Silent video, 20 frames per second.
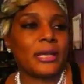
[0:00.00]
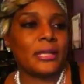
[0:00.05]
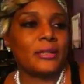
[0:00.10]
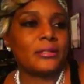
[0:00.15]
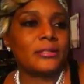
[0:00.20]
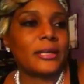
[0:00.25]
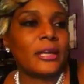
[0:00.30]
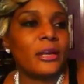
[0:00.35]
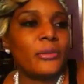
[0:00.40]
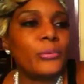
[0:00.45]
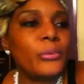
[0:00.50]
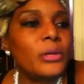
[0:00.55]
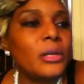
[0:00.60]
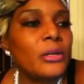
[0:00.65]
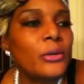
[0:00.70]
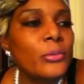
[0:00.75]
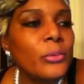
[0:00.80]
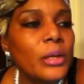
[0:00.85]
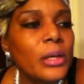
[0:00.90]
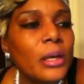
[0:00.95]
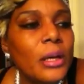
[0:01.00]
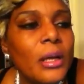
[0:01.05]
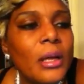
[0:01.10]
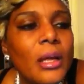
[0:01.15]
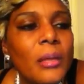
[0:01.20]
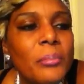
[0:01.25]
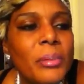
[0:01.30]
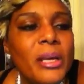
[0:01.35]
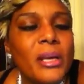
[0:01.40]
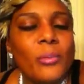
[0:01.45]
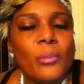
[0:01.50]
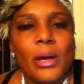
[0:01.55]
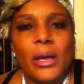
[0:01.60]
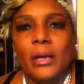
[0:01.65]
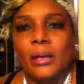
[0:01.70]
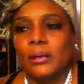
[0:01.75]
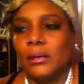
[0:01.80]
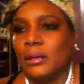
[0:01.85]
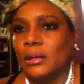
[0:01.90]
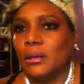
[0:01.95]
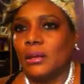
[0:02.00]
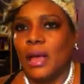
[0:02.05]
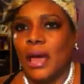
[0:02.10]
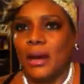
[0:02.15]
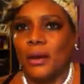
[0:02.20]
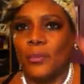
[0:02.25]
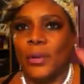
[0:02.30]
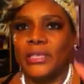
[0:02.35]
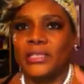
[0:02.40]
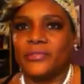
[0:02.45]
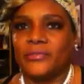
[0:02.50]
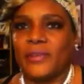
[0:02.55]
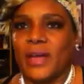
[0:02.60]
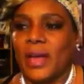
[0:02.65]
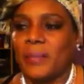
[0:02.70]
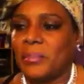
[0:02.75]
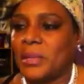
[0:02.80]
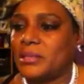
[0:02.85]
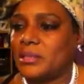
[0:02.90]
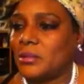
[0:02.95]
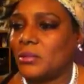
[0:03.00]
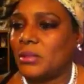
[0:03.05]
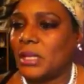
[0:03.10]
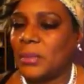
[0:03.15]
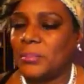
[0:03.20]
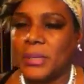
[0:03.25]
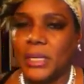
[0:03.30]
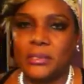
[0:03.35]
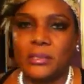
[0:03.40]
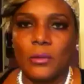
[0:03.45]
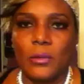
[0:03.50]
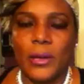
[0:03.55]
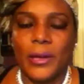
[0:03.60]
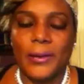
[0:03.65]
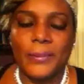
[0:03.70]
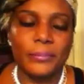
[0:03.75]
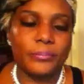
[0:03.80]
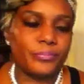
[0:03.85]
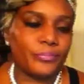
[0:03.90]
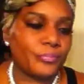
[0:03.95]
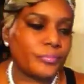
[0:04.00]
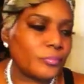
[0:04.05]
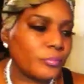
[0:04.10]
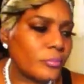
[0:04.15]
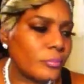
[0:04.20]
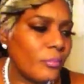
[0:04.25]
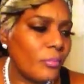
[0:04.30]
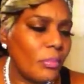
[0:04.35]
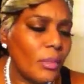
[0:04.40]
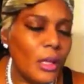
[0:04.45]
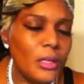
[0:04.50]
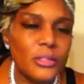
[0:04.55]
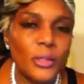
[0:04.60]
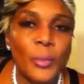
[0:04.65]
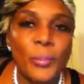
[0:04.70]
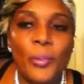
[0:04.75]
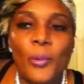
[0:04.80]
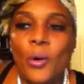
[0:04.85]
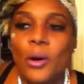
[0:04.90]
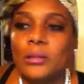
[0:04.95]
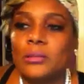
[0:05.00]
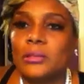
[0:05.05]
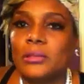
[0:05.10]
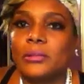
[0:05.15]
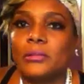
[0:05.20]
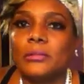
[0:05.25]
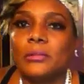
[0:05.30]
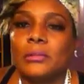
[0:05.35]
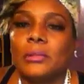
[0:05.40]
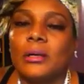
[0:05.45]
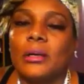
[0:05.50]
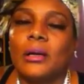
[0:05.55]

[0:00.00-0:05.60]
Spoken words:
had to say that really quick. But anyway, I done wasted 5 minutes on there, but that's okay. So part 2.